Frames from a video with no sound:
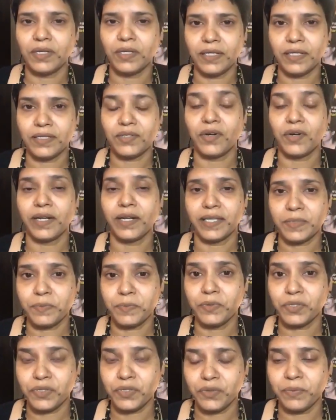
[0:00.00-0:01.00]
is not
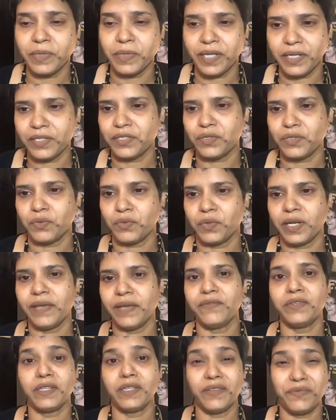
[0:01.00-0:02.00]
exposed to breakage or
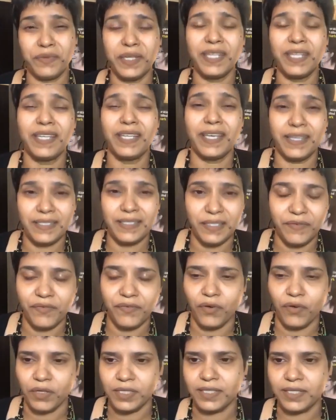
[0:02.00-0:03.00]
whatever, if in case it
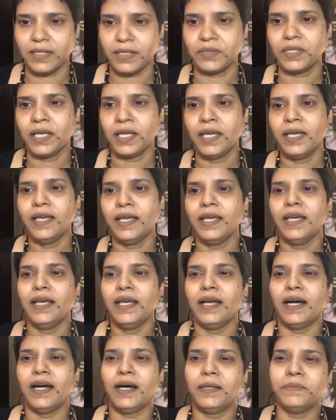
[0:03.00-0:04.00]
falls
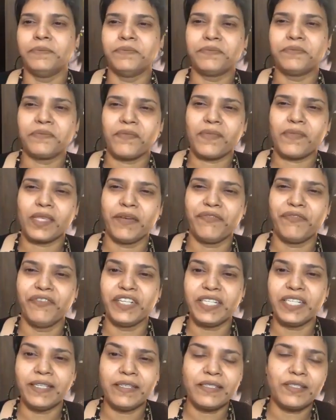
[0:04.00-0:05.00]
down.
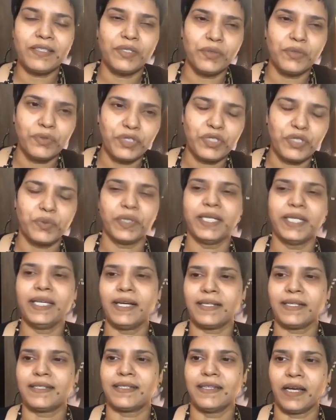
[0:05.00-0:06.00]
Fittings usually
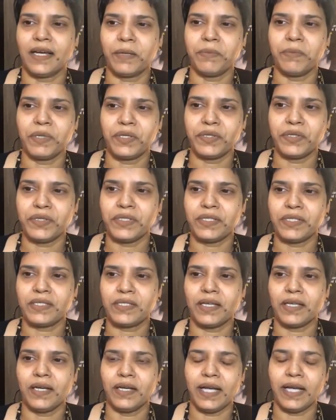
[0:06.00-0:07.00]
are snug
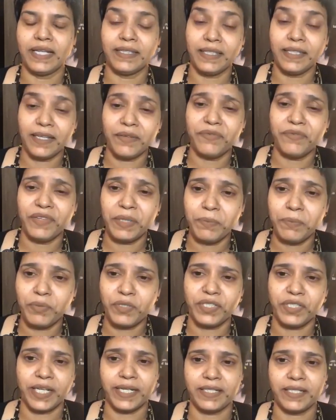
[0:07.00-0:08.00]
because and they are very
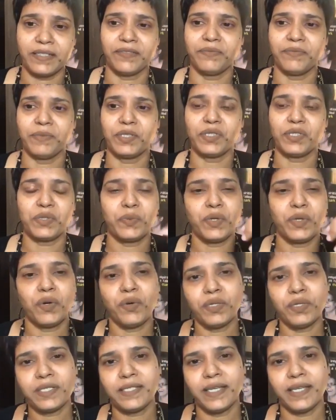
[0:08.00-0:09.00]
protective, because we
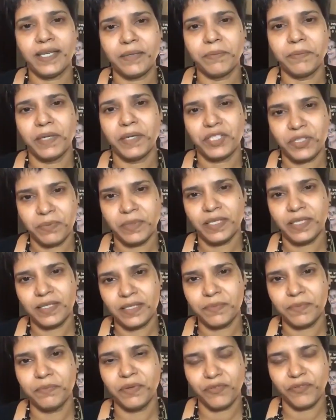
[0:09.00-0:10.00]
all take
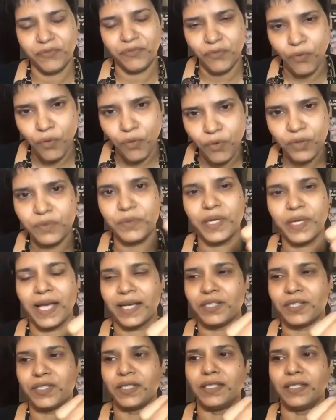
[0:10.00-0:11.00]
measurements before we
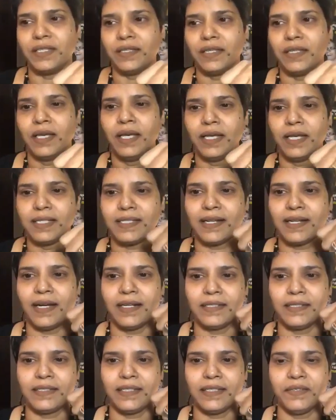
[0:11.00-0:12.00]
actually
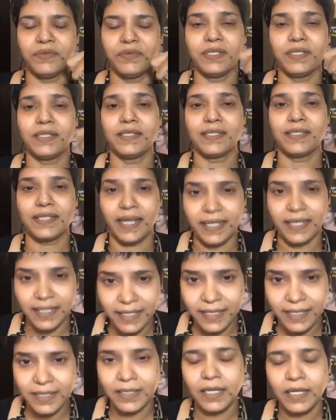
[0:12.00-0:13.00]
start even
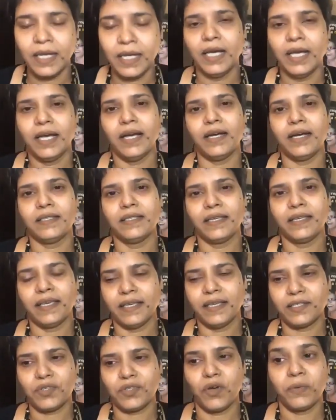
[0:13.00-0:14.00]
designing the
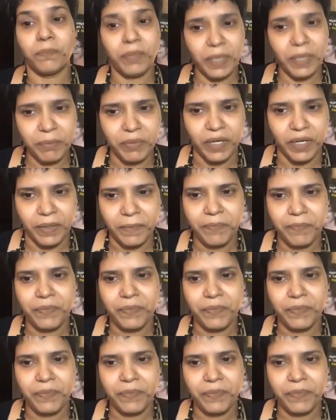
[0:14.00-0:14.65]
case on paper.